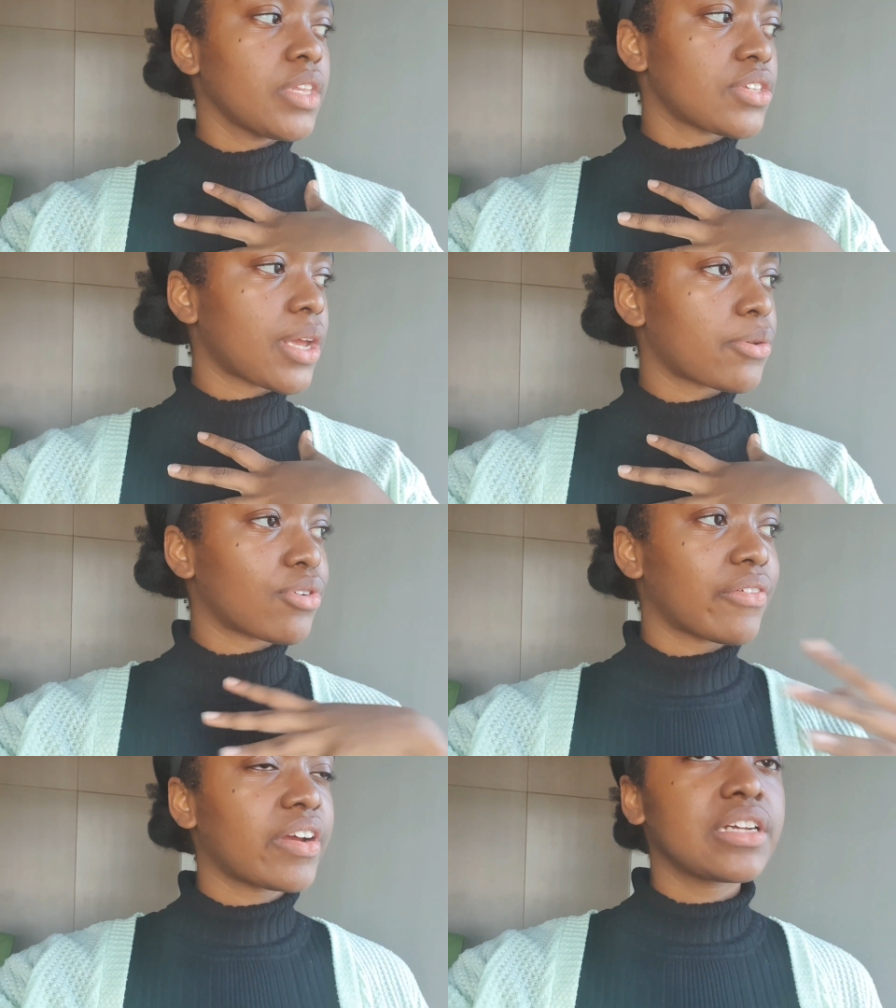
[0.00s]
so yeah, I was
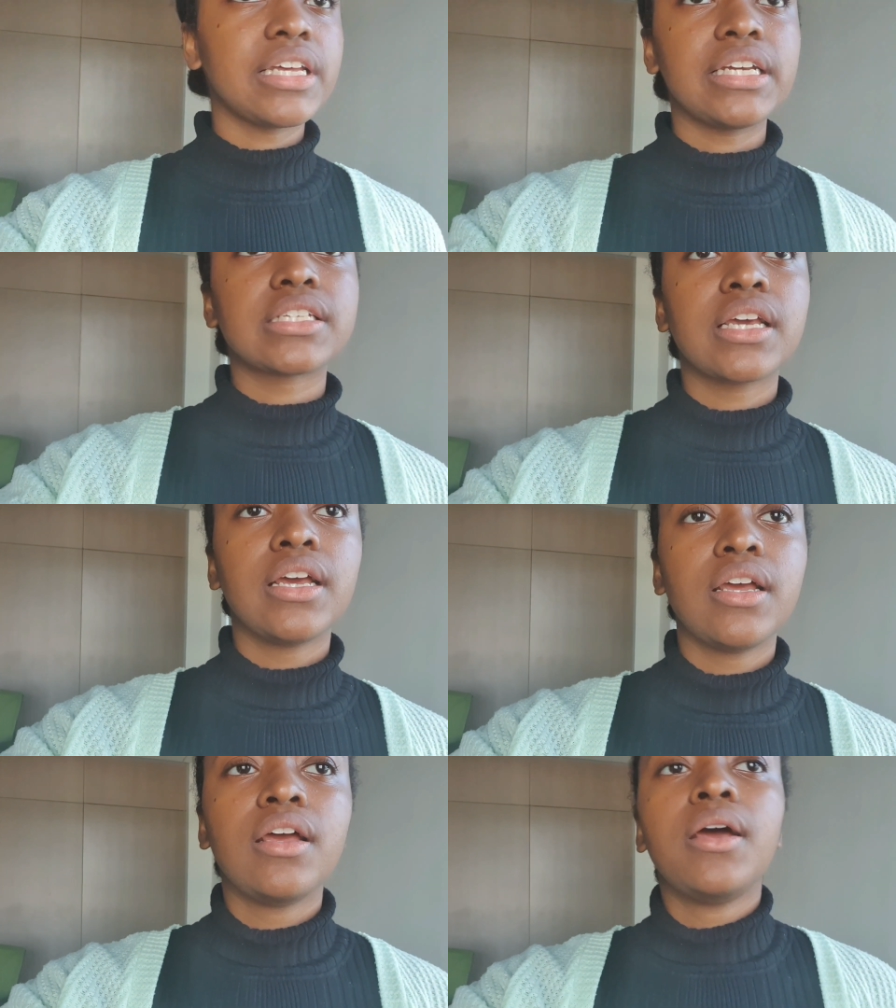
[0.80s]
running very late,
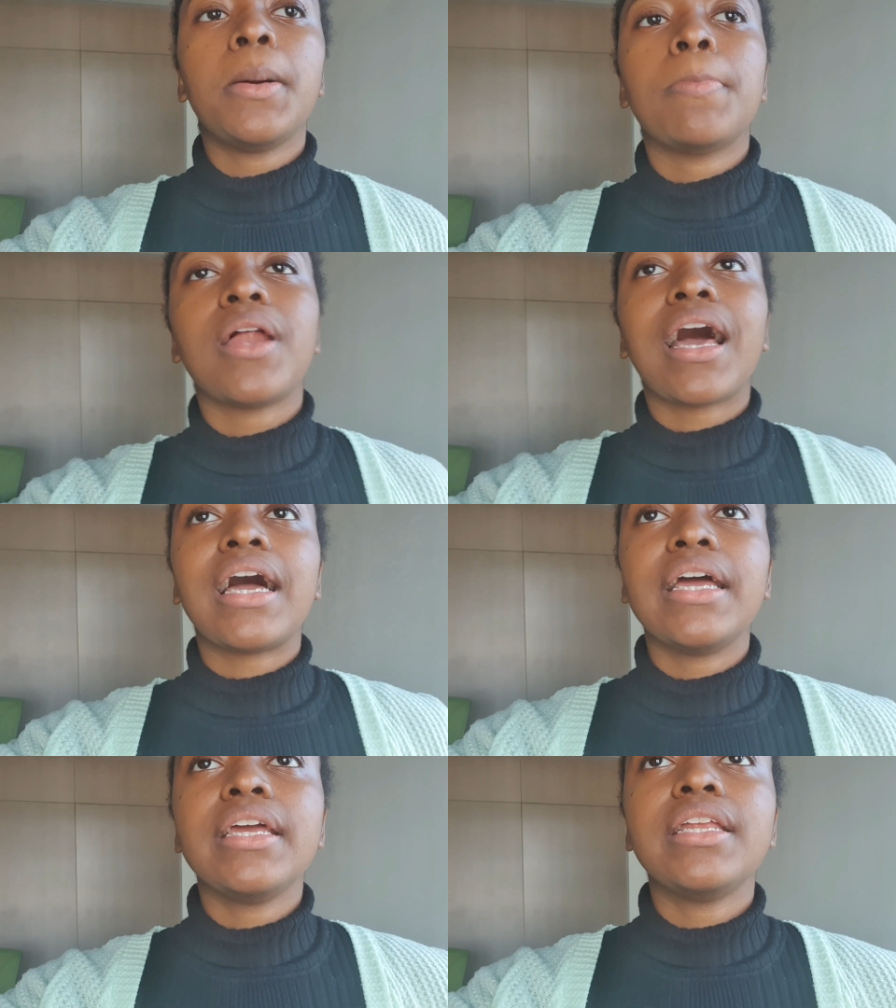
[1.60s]
but
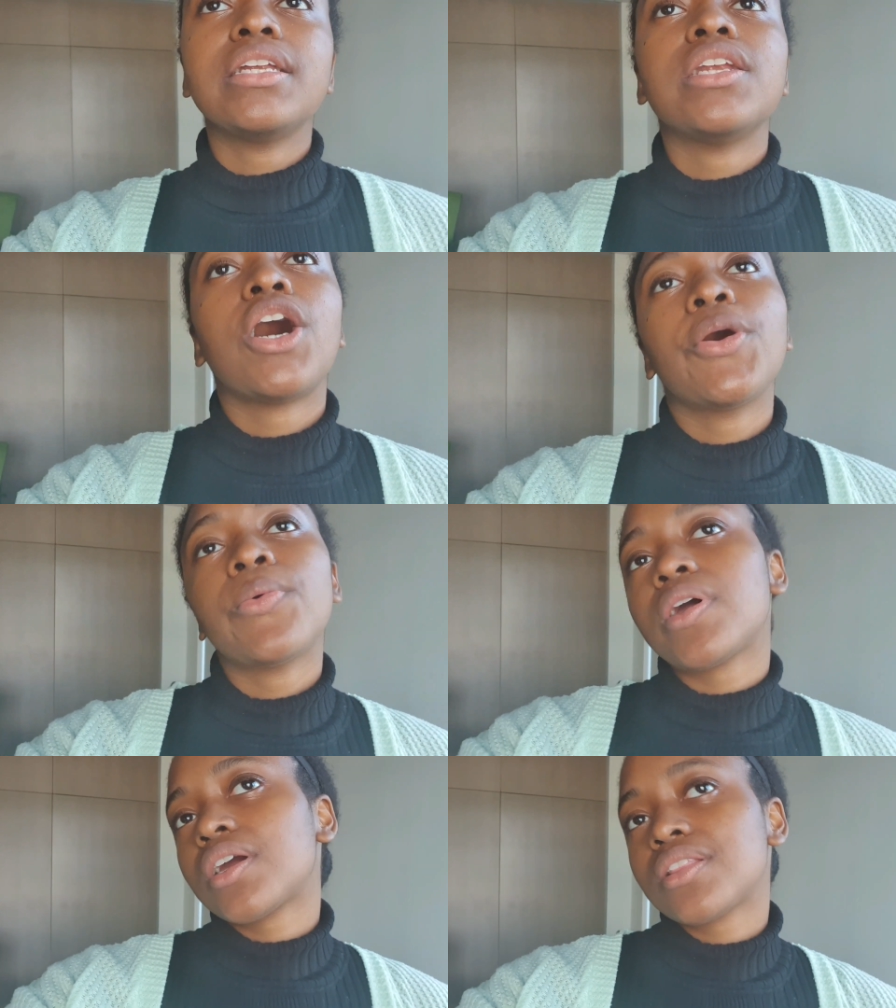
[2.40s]
I did not
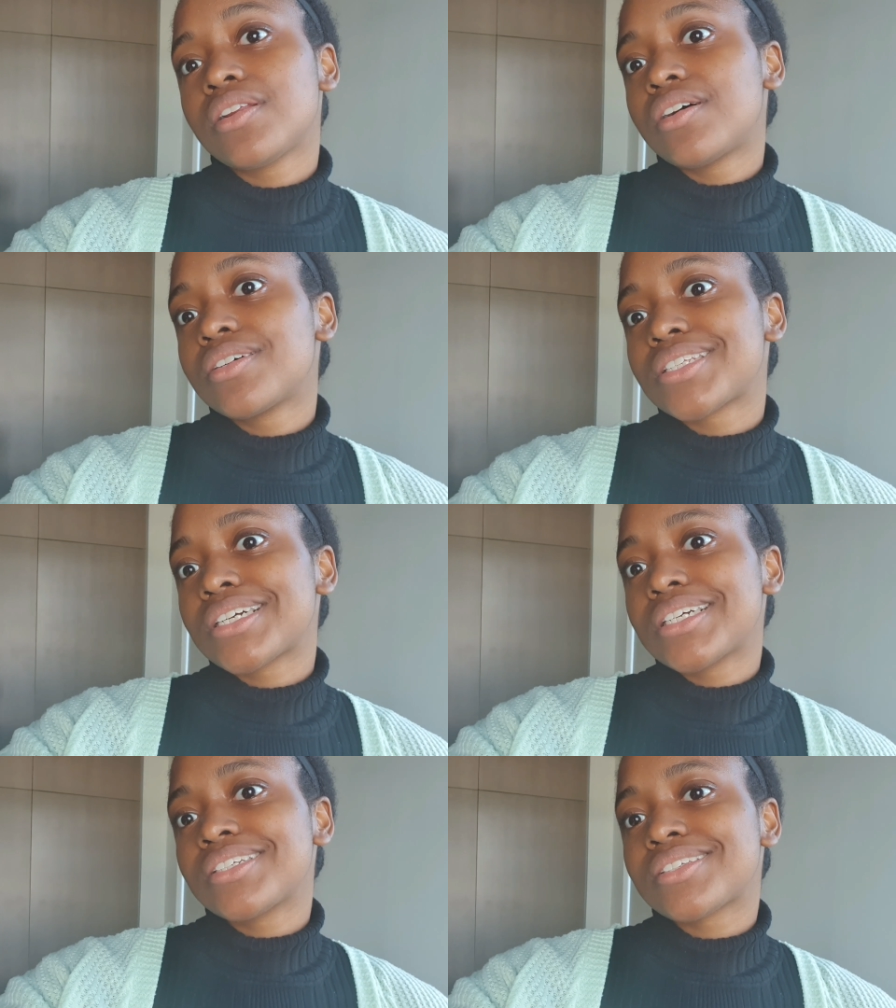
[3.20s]
wear the long
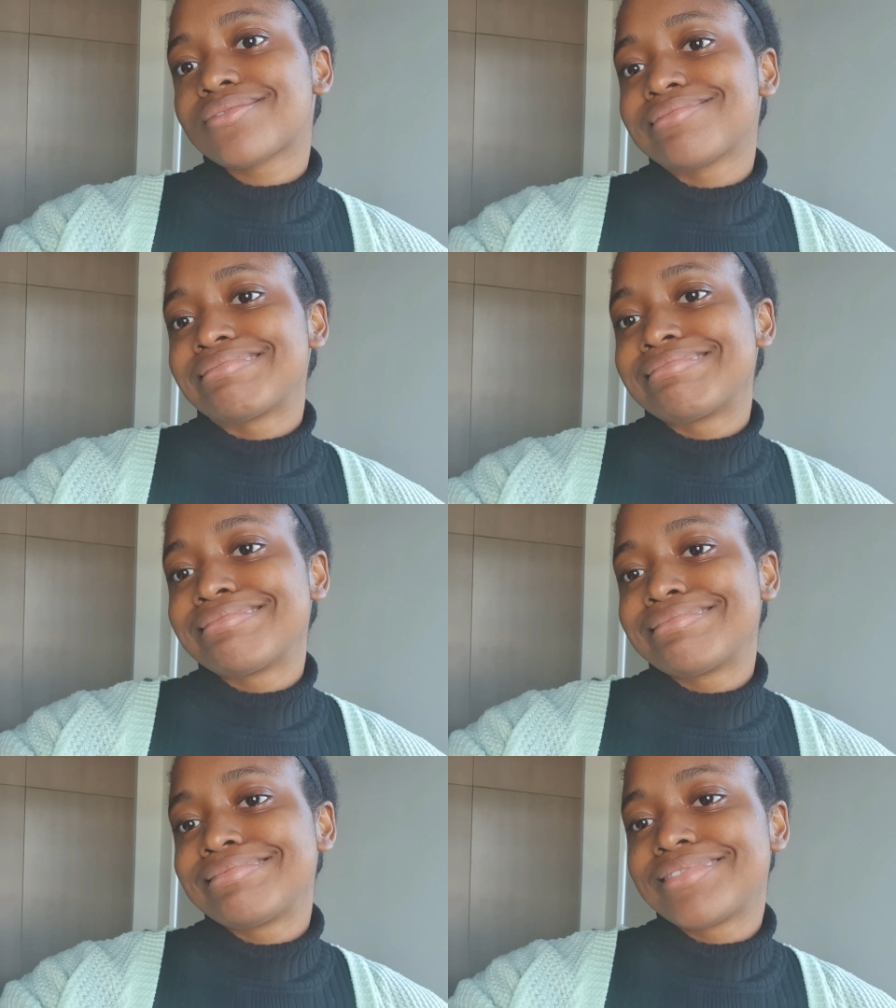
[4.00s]
skirt.
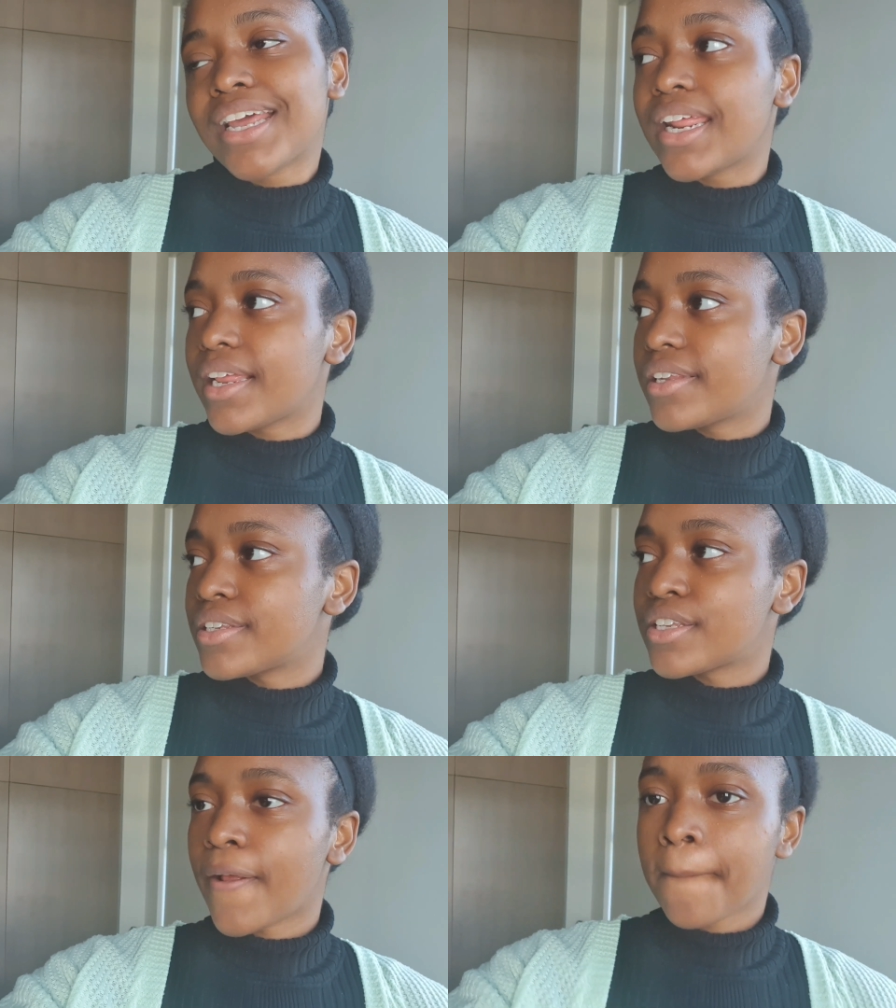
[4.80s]
I
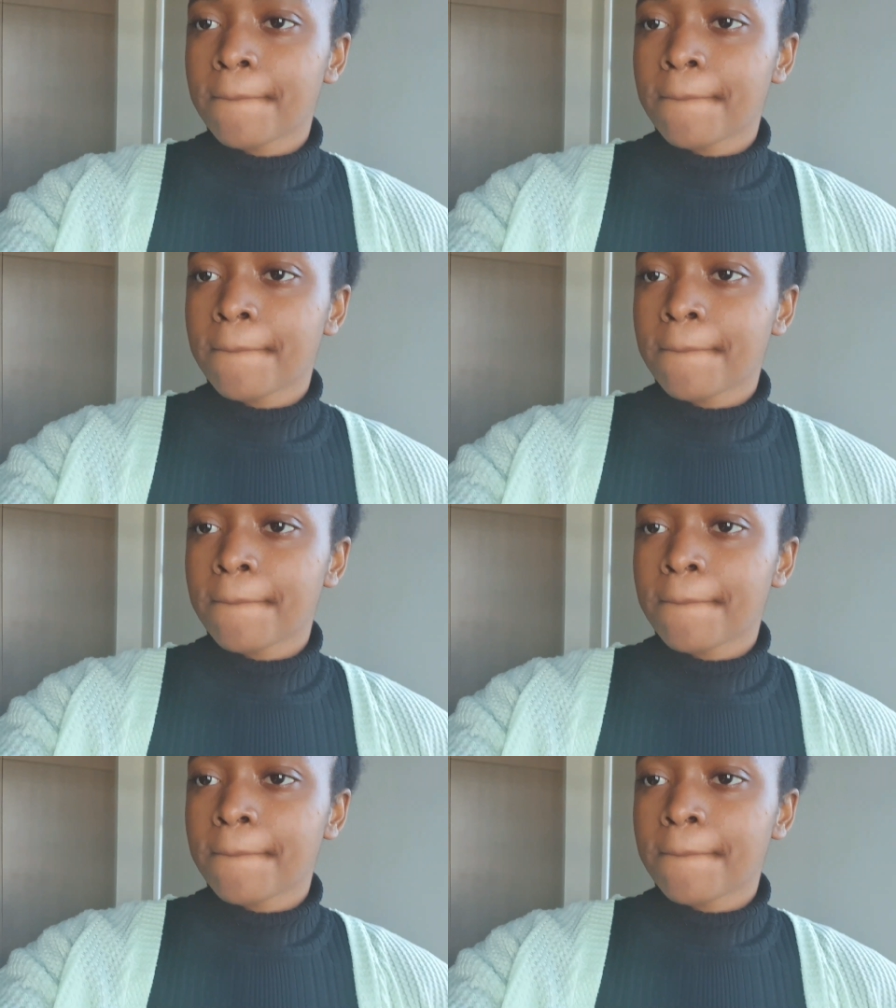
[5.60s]
didn't.